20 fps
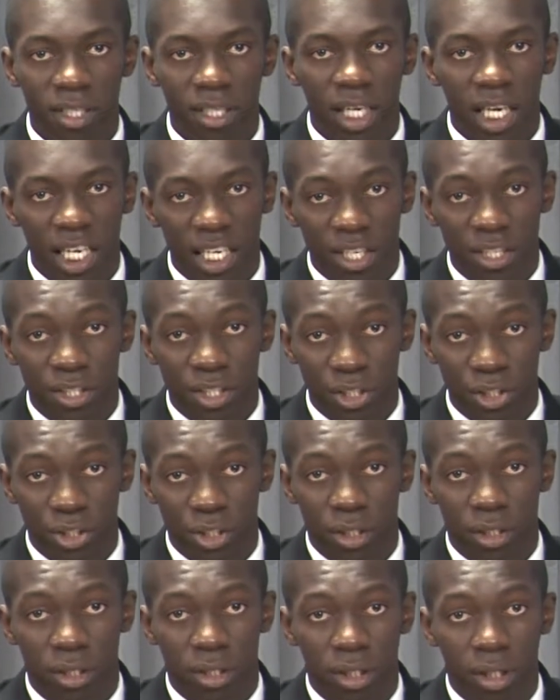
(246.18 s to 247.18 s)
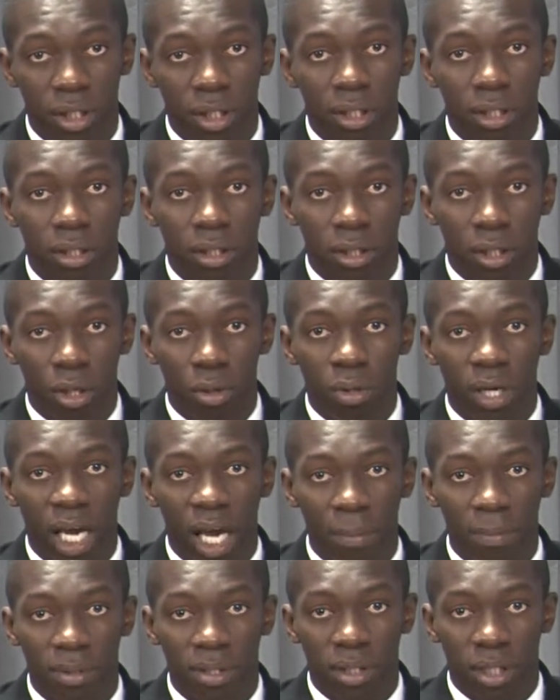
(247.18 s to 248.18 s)
In addition, low
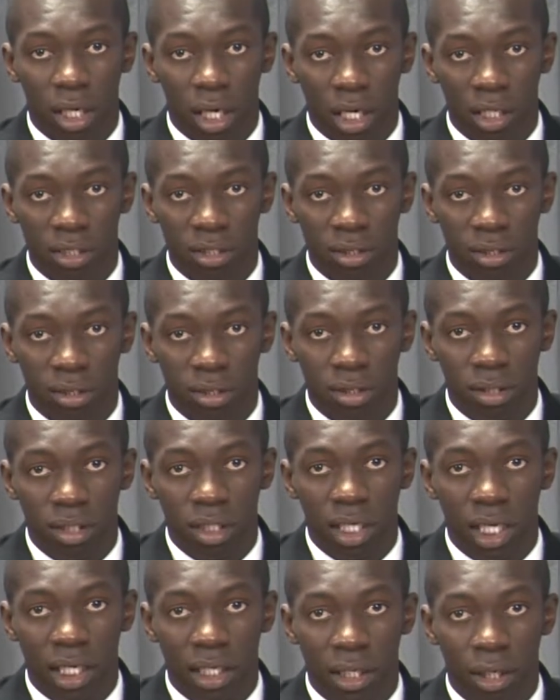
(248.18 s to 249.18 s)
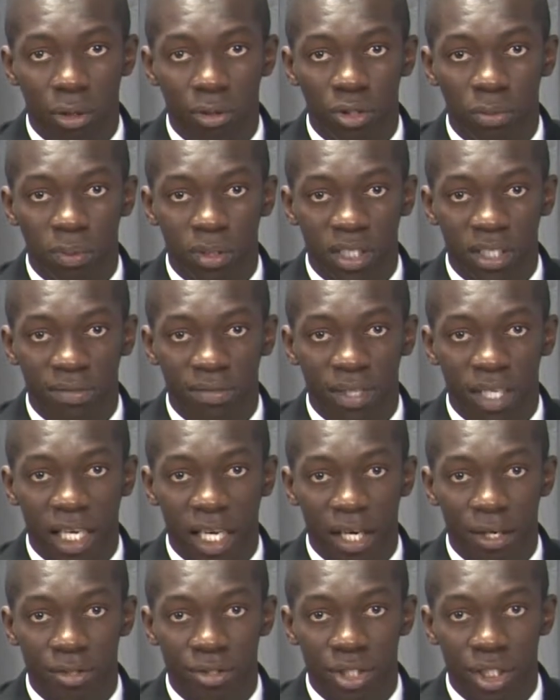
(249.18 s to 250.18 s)
capital costs and low specific
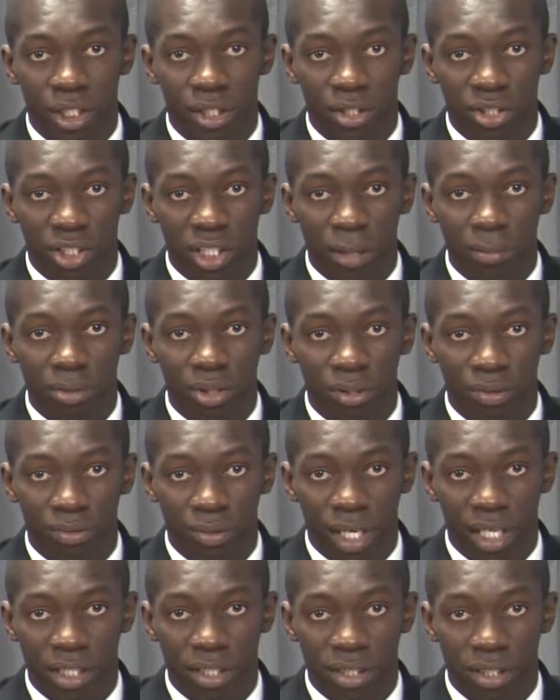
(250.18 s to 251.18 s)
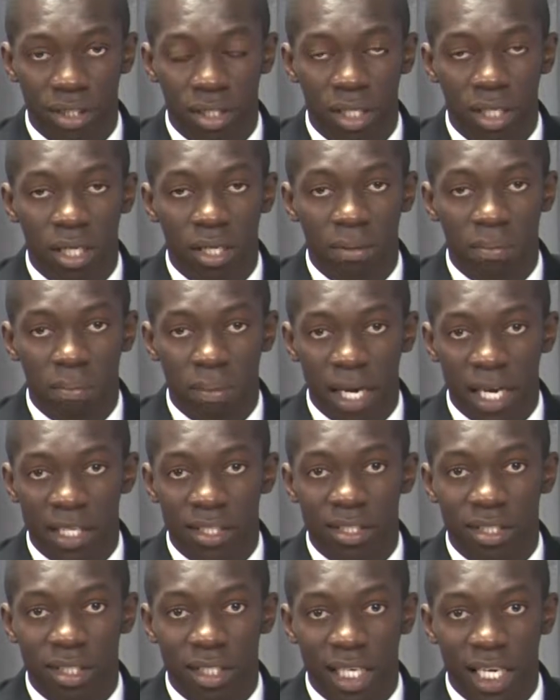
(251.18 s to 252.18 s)
energy consumption rates
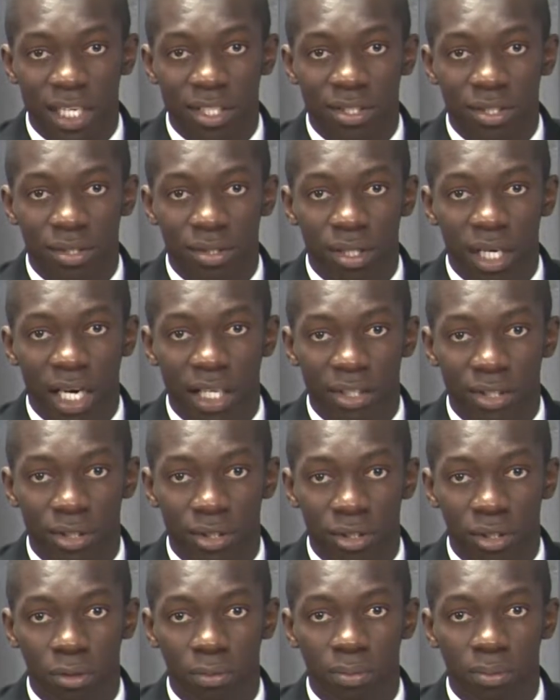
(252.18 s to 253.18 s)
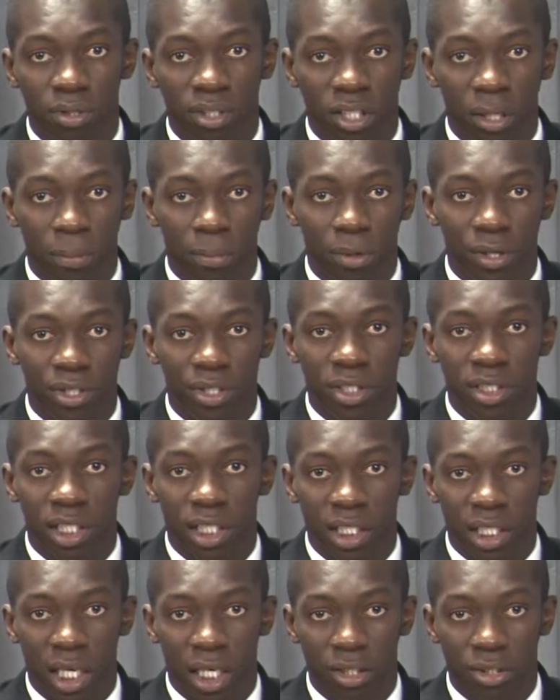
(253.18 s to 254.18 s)
makes laser isotope separation
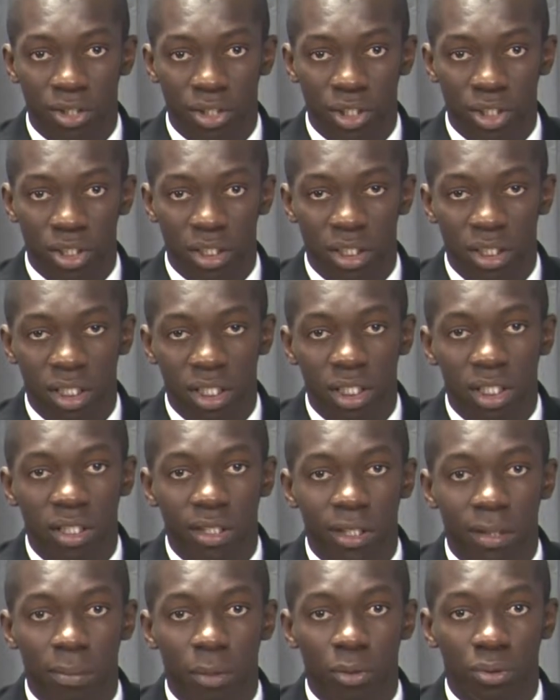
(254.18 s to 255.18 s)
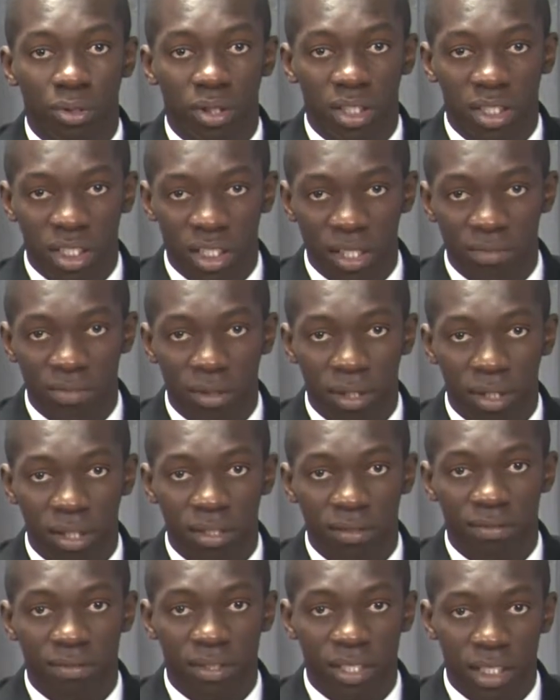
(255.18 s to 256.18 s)
technologies the most
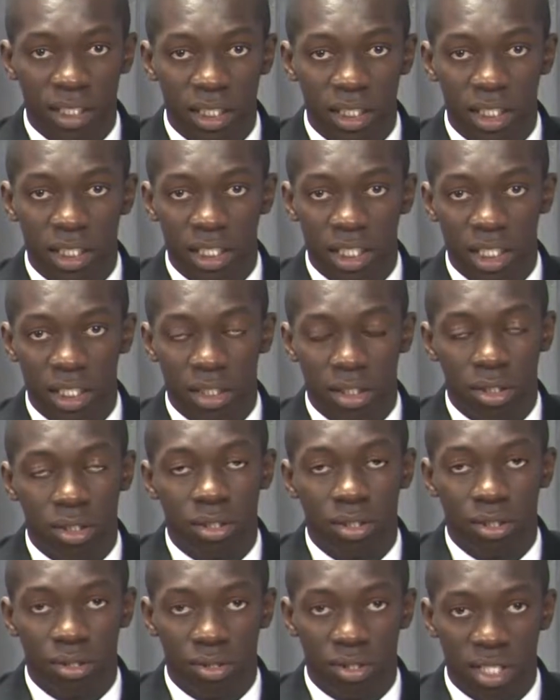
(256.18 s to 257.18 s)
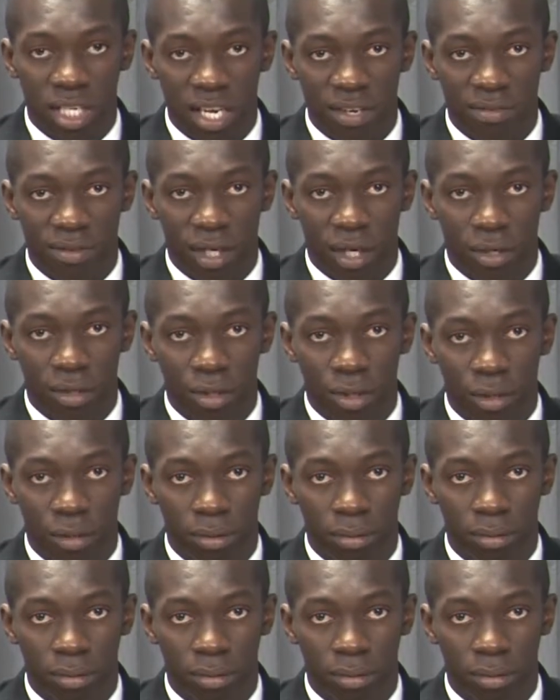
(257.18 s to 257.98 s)
difficult facilities to safeguard.